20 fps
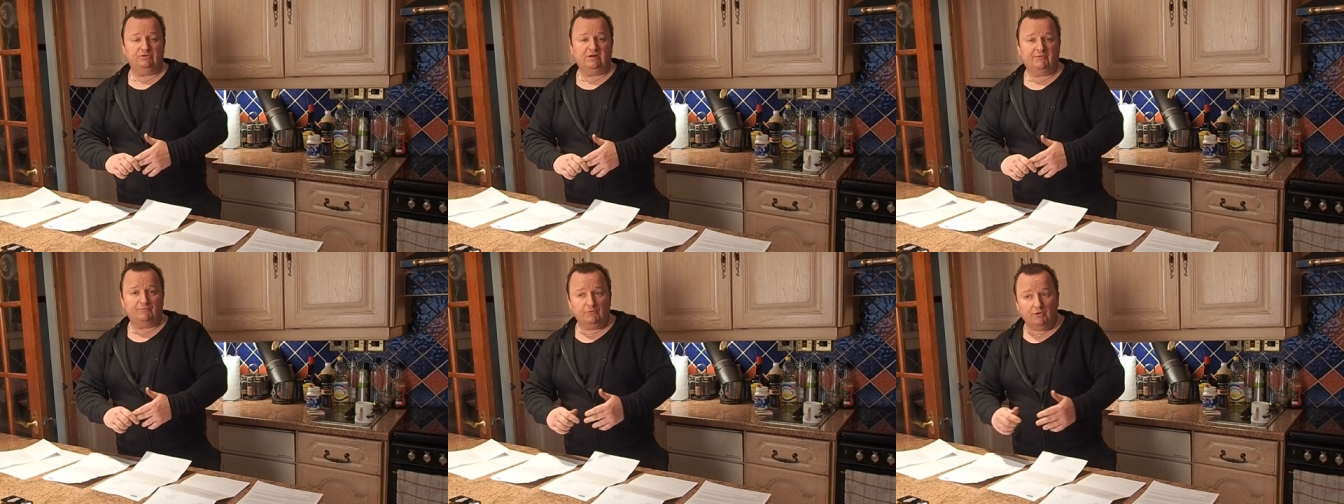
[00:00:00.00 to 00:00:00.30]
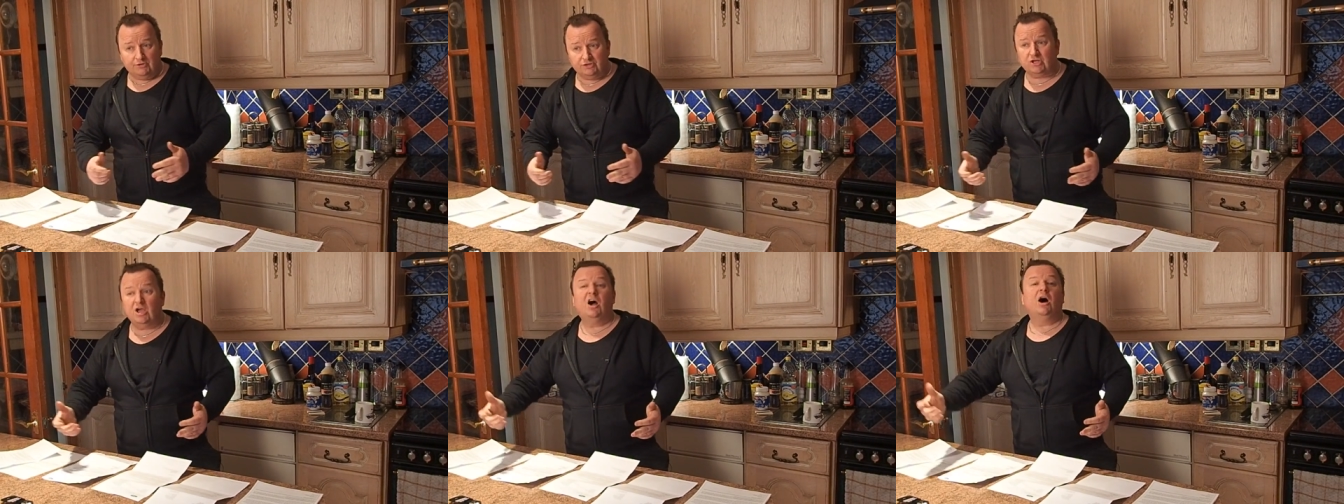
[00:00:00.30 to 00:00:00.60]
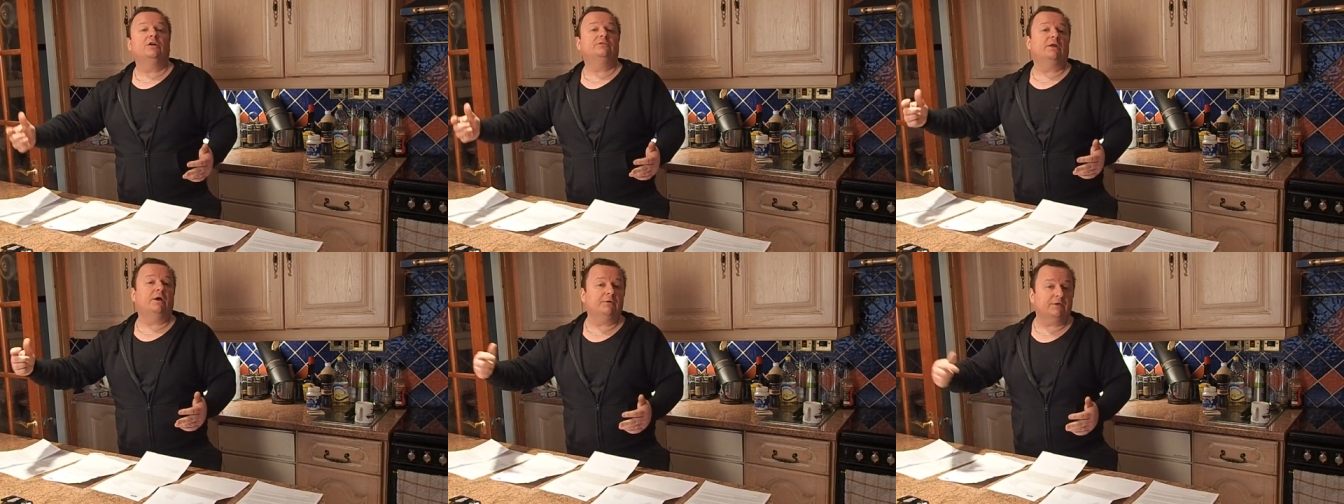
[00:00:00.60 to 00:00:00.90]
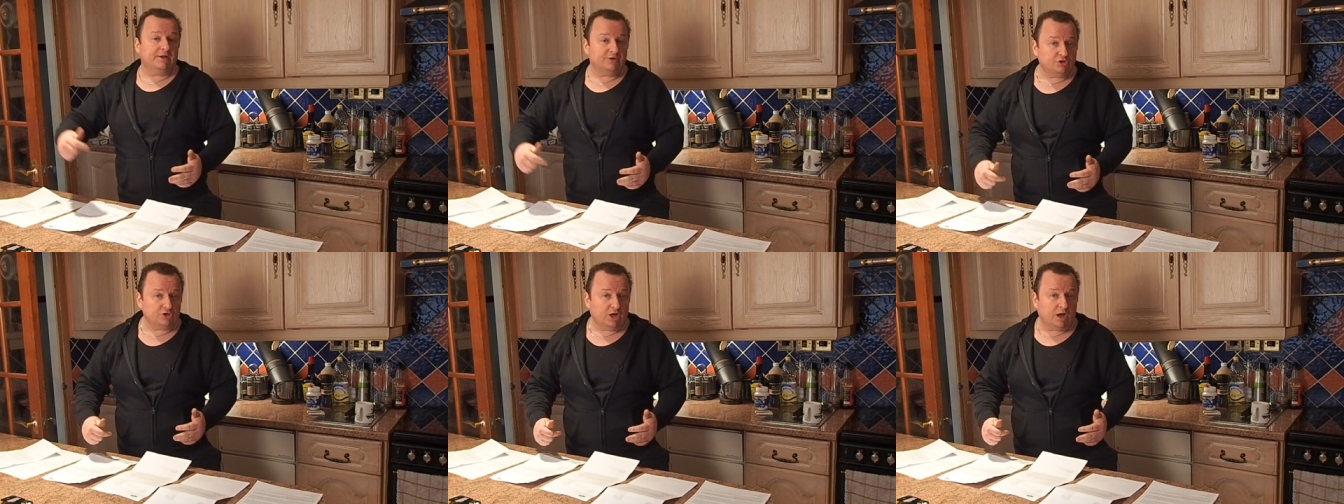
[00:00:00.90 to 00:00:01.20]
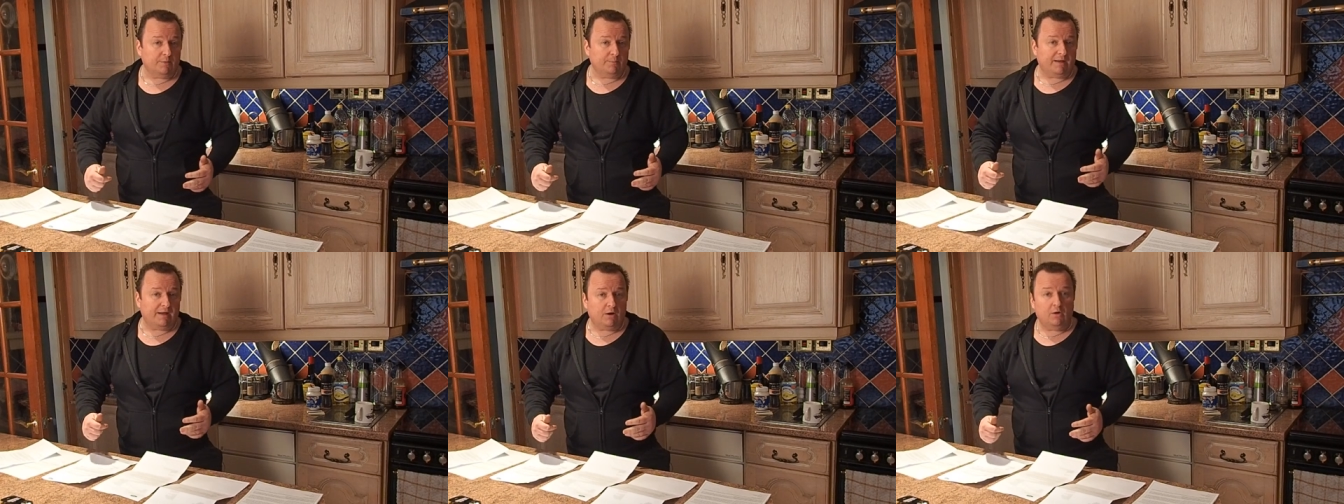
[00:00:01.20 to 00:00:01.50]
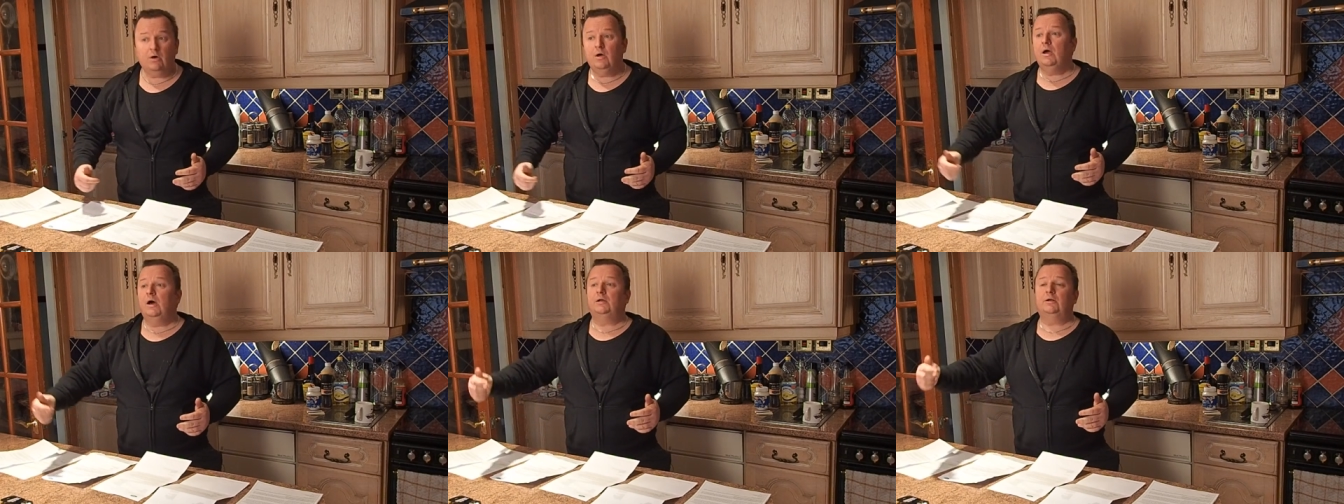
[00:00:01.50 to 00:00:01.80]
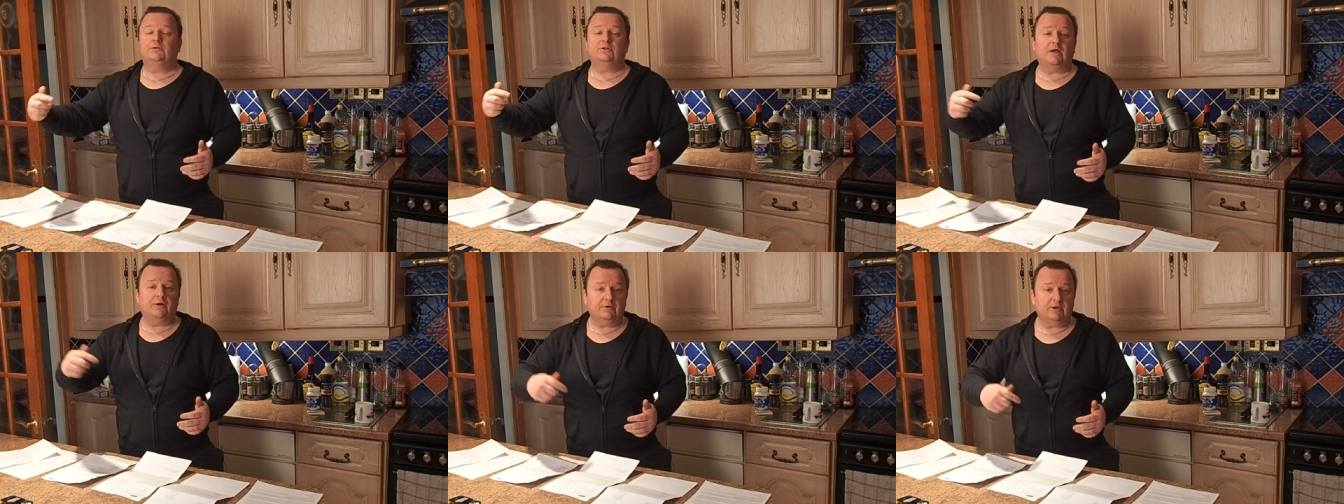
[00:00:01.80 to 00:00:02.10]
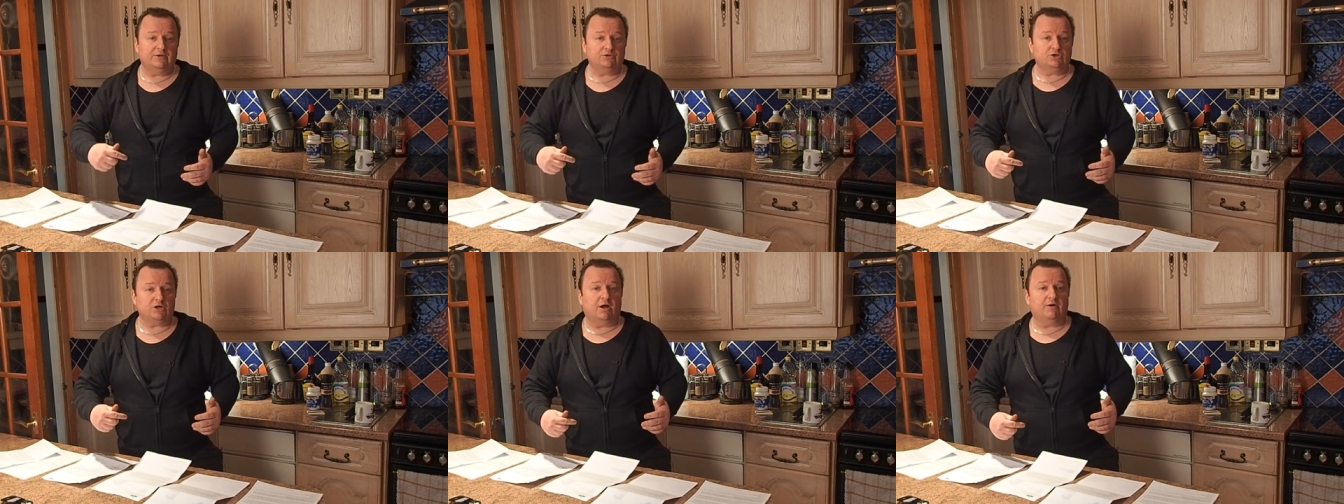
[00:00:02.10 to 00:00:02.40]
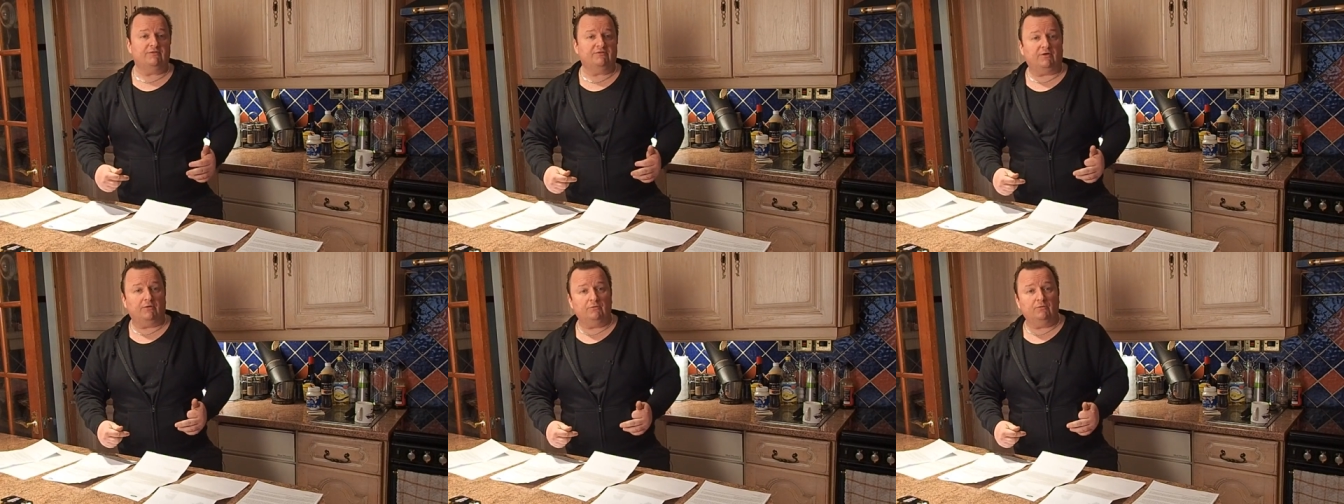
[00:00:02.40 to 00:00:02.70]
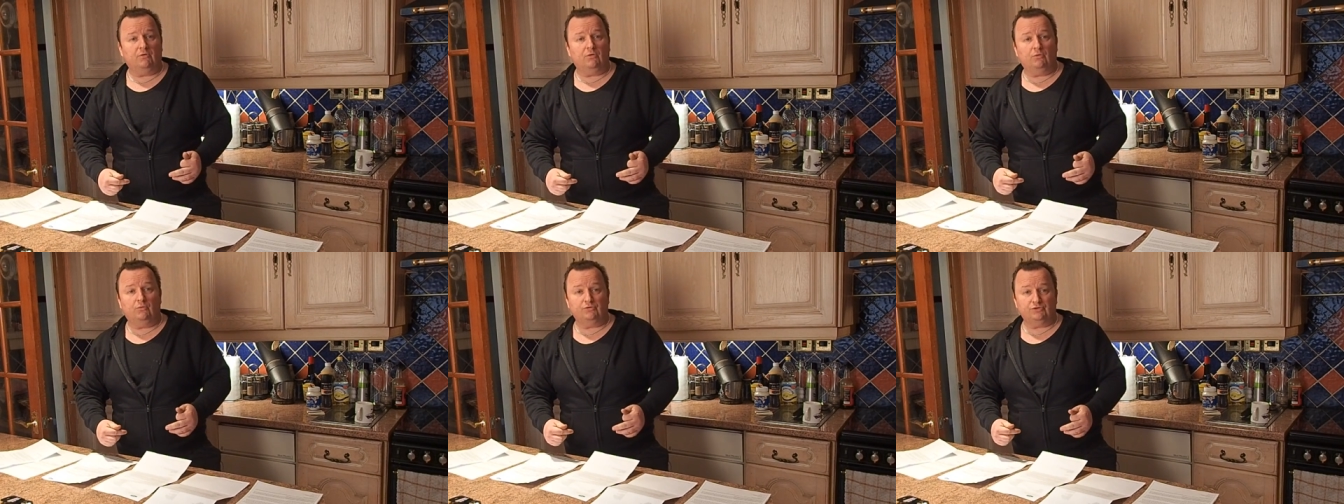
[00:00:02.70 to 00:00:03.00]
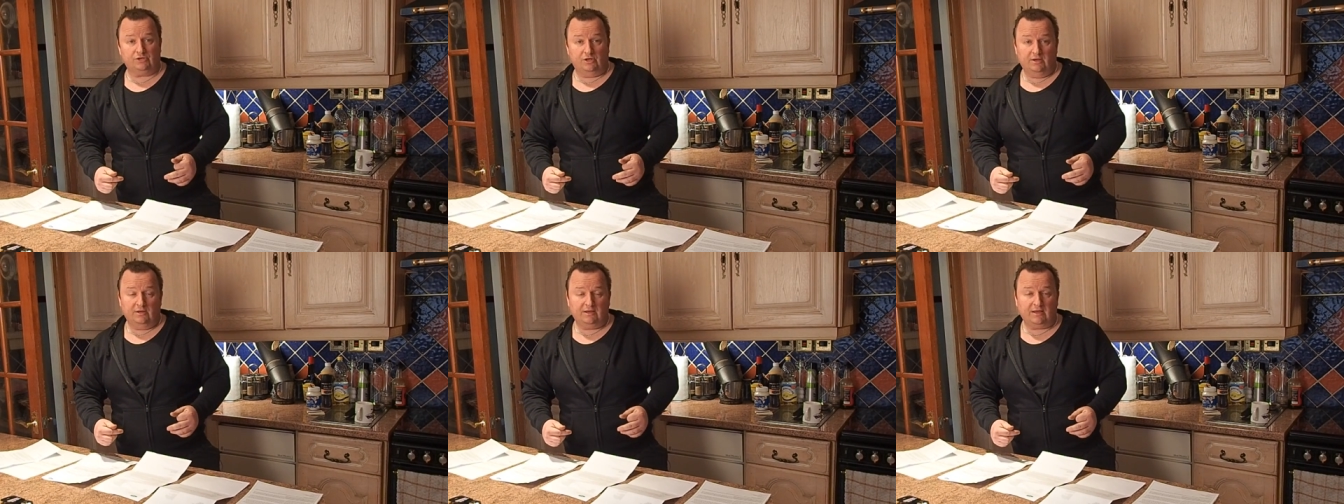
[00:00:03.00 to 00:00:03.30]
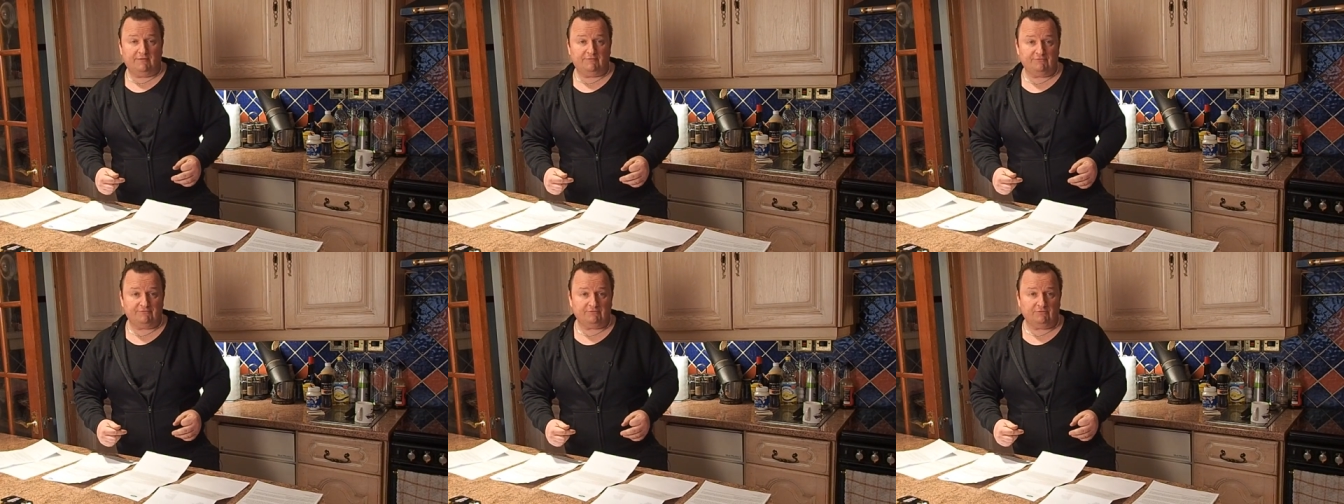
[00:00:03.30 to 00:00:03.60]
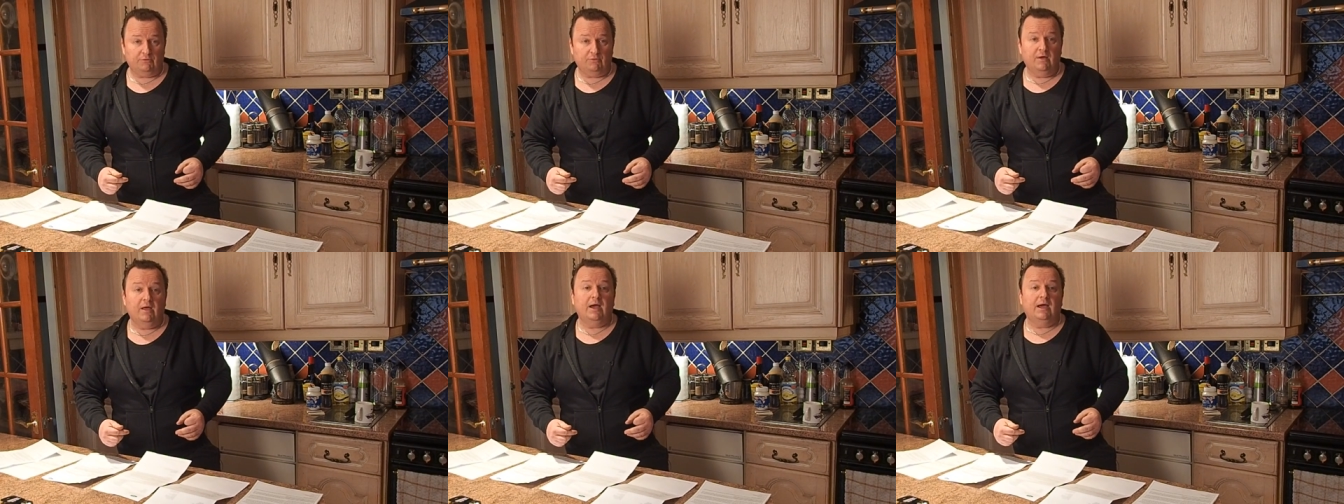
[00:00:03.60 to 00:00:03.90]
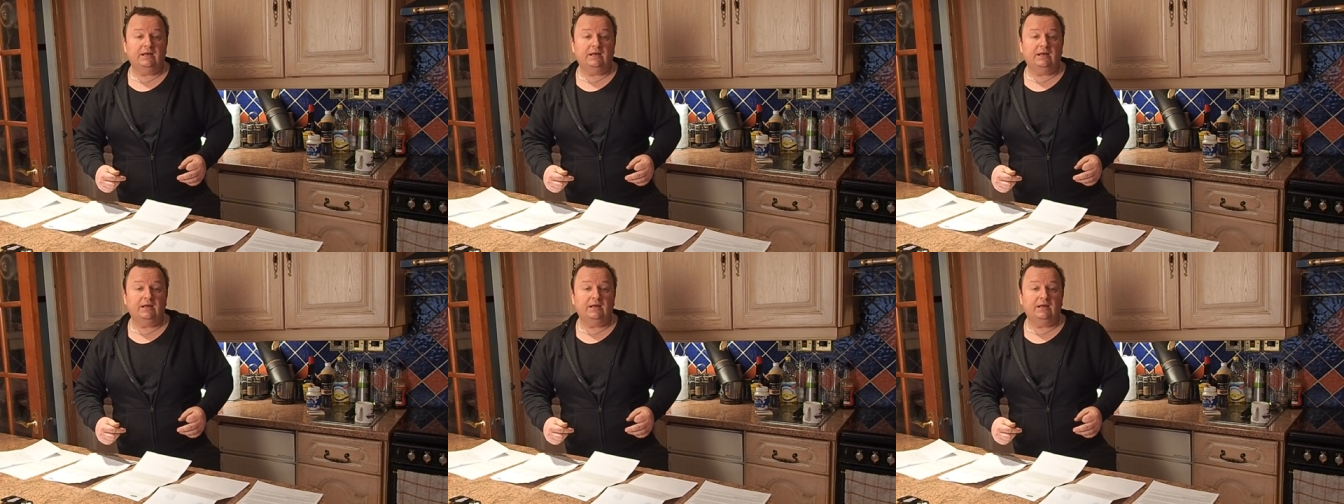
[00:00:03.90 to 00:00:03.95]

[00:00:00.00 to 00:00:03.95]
In other words, I don't get junk mail and I don't get junk phone calls come through.